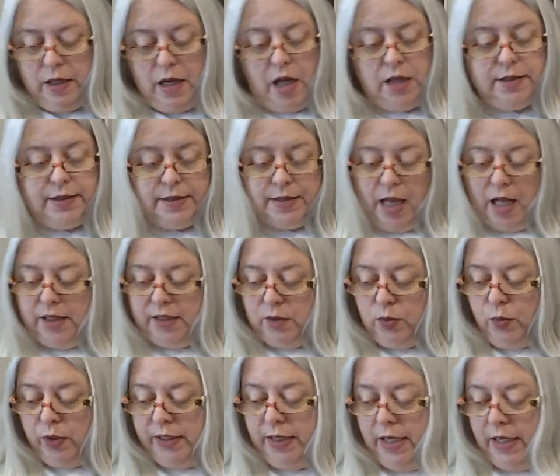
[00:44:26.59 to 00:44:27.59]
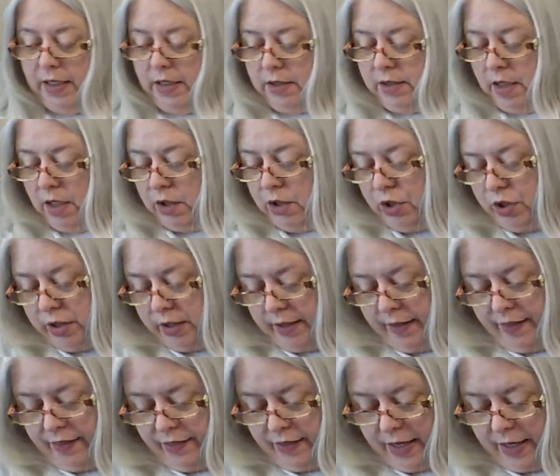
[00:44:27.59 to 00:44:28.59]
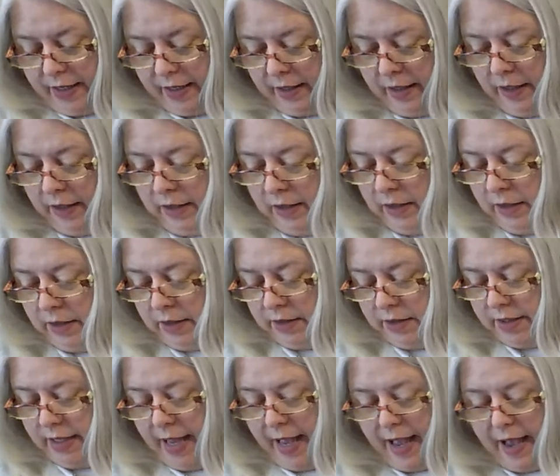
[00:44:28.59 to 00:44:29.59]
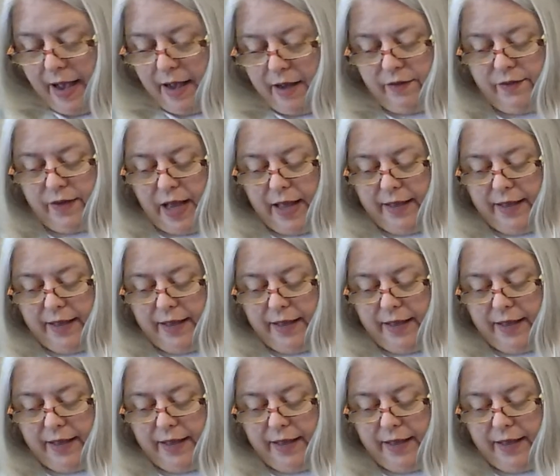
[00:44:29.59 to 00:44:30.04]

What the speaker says: A solid one is a good thing to have.